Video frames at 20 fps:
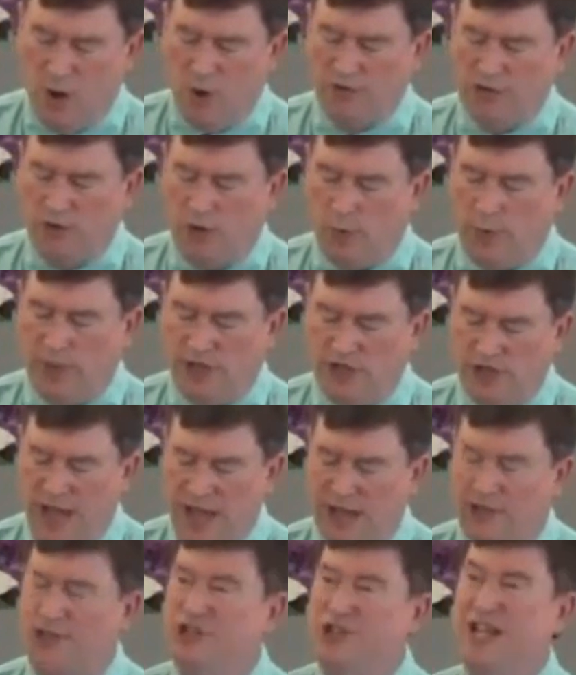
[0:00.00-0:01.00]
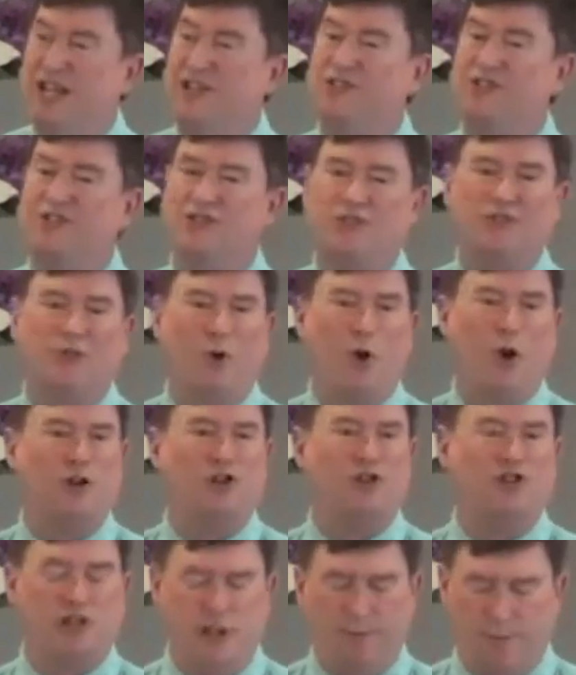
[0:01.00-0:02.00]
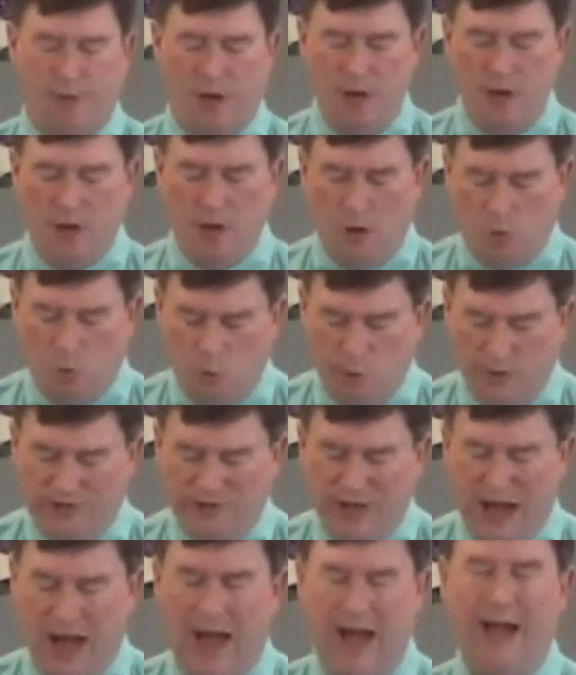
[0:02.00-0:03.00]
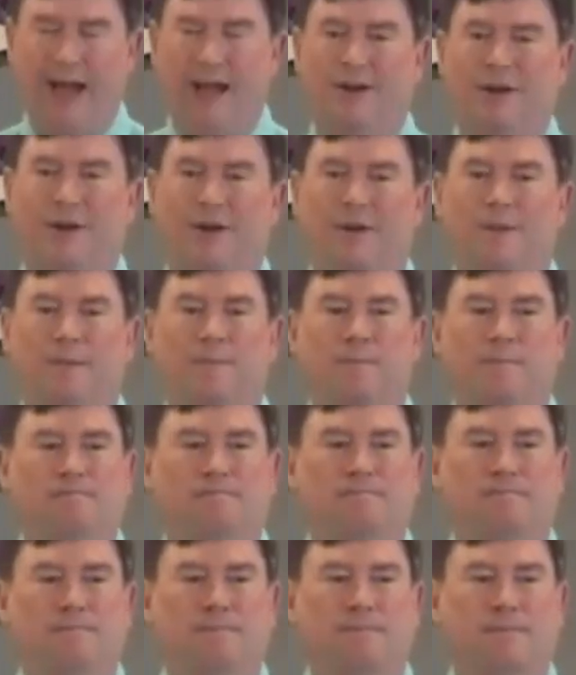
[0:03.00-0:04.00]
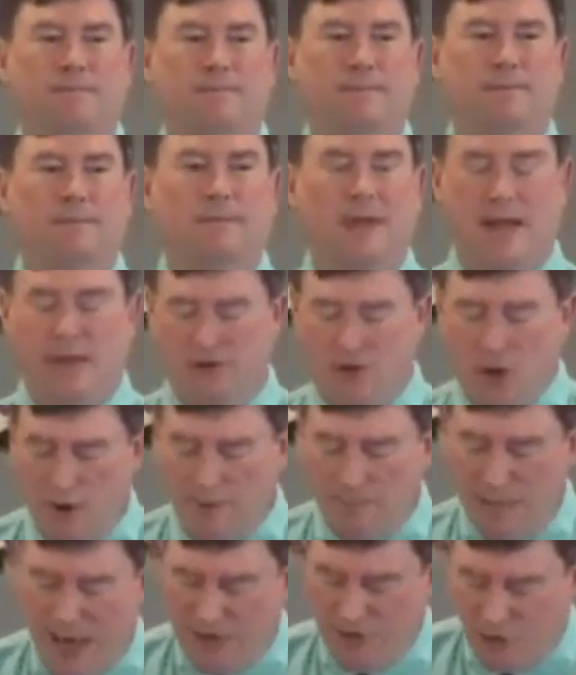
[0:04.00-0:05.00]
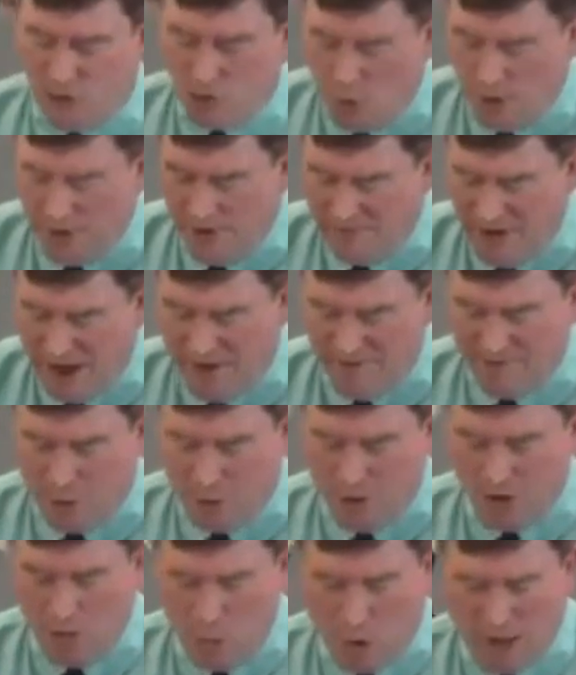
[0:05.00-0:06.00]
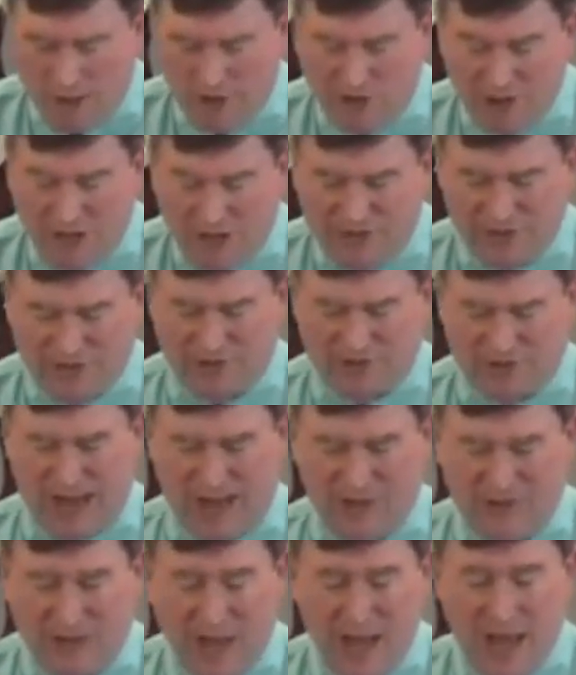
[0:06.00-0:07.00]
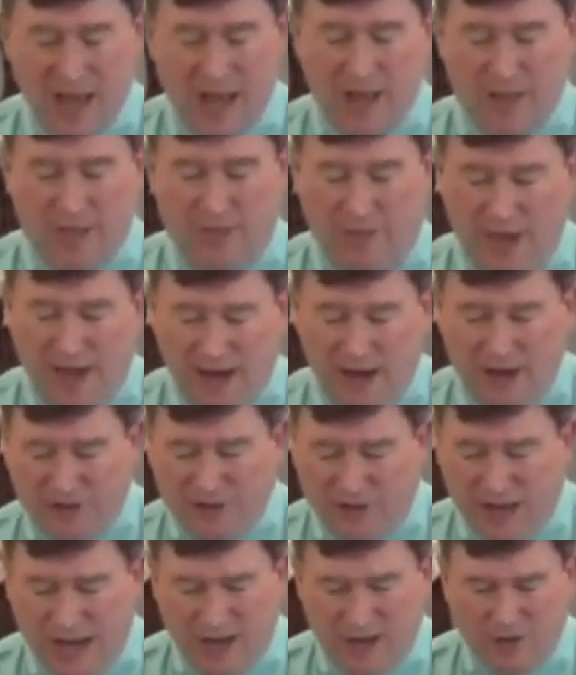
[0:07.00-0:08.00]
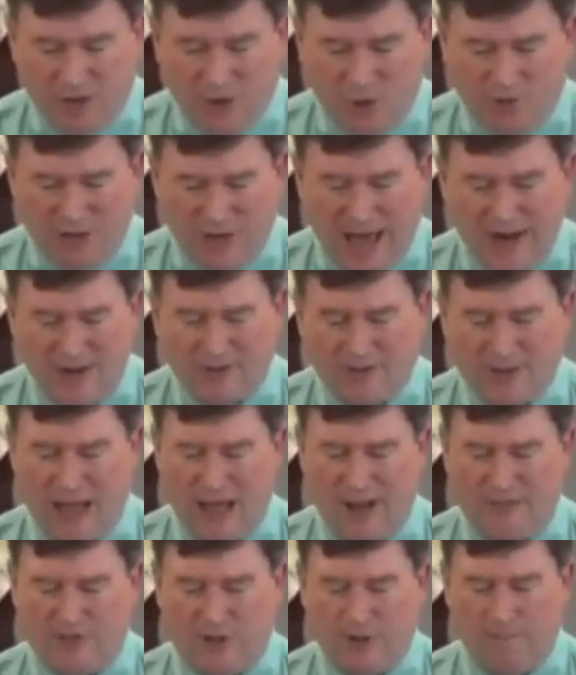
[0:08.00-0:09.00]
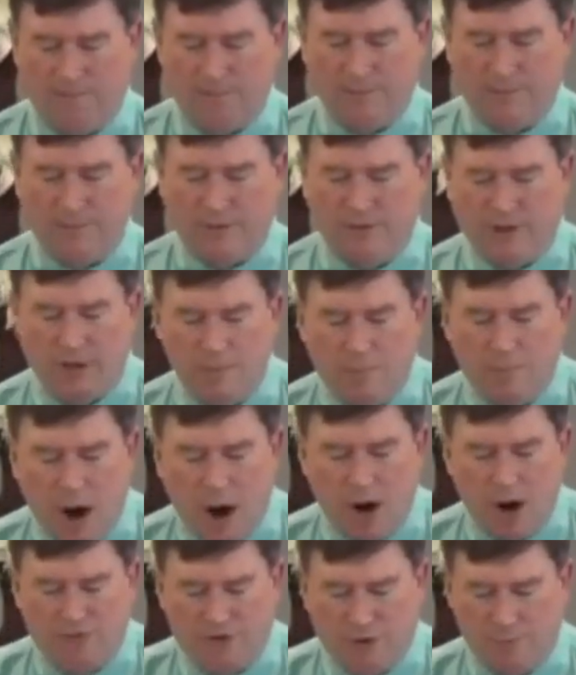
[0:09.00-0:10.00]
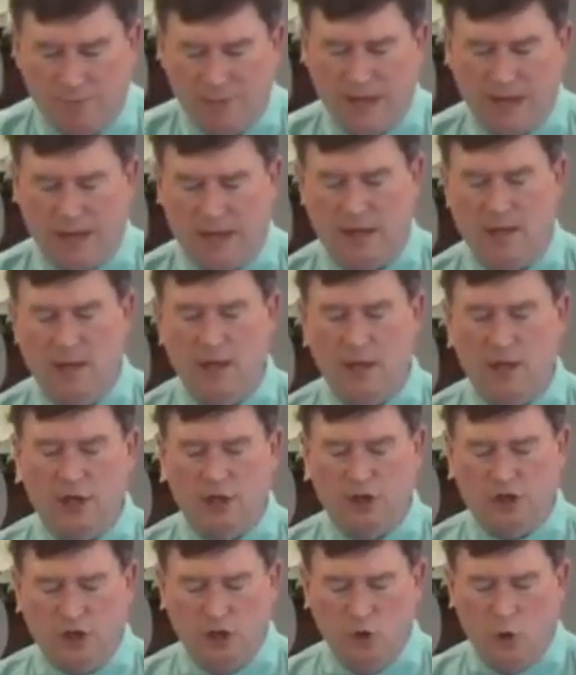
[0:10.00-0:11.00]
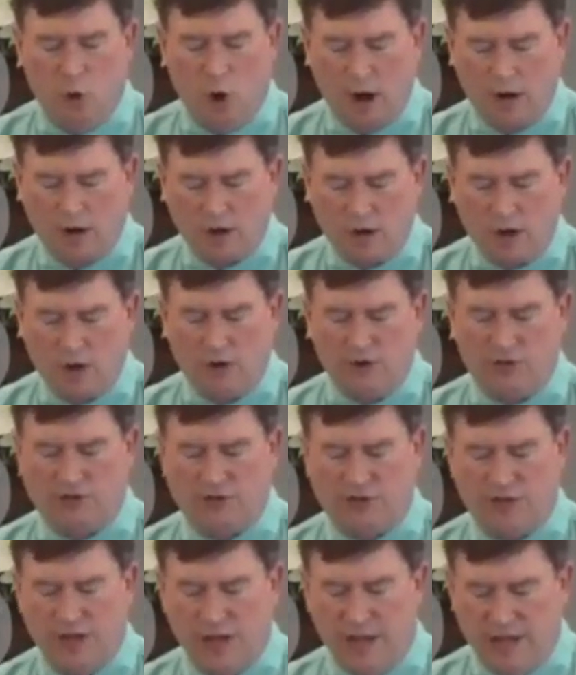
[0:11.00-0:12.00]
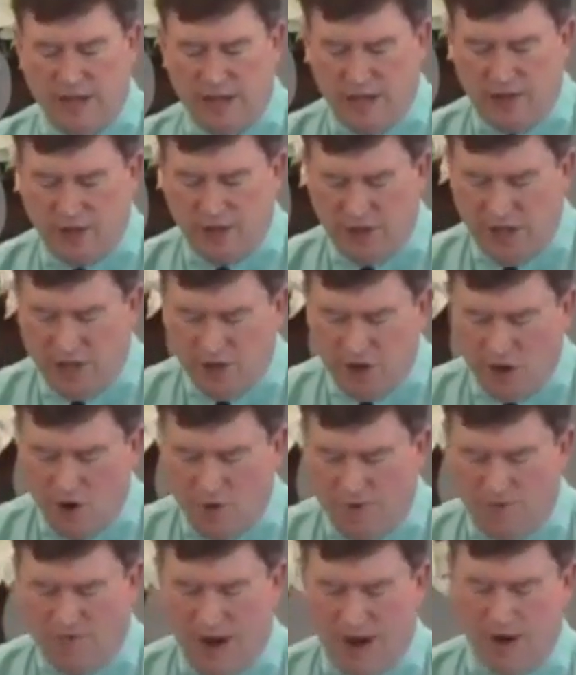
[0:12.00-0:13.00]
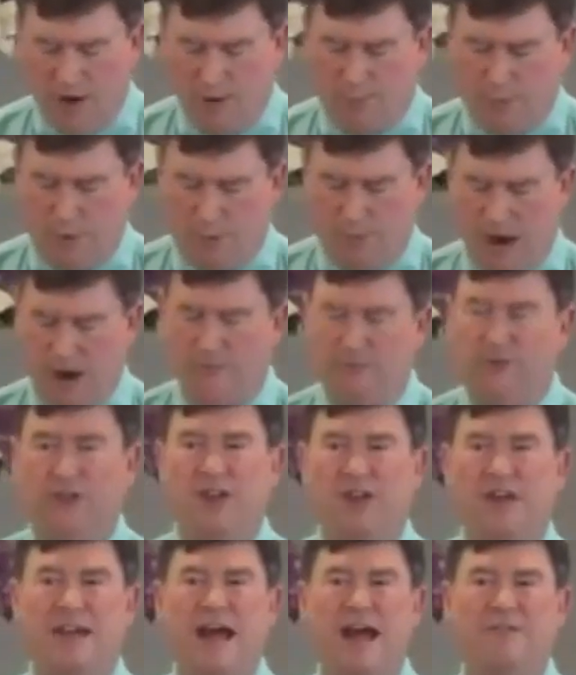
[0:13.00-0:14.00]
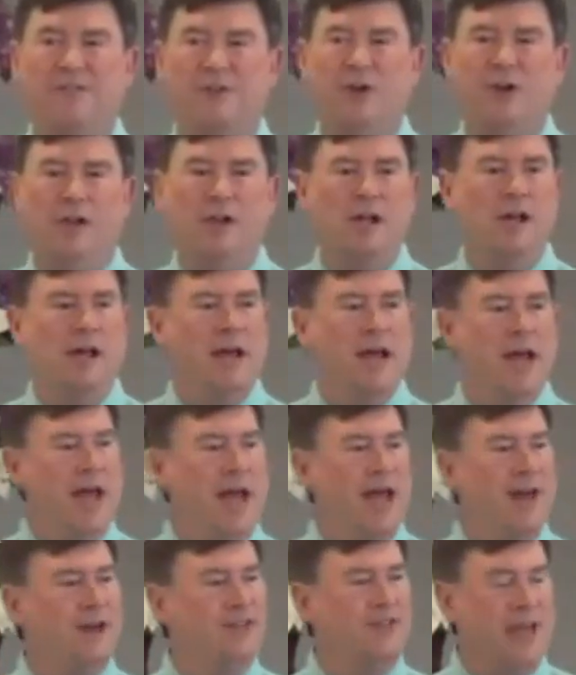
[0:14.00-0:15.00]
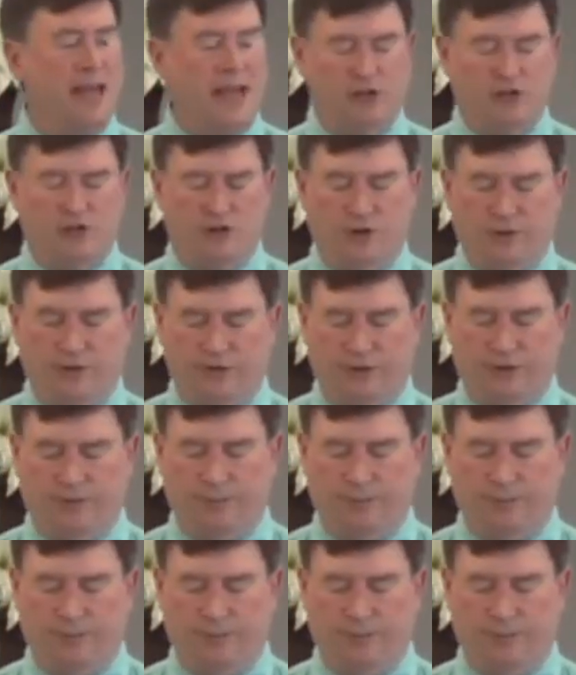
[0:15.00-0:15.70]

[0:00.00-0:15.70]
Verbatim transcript: who reject Jesus' lordship reside. And so in Matthew 25, 41, Jesus says, Then he'll say to those on his left, Depart from me, you who are cursed, into the eternal fire prepared for the devil and his angels.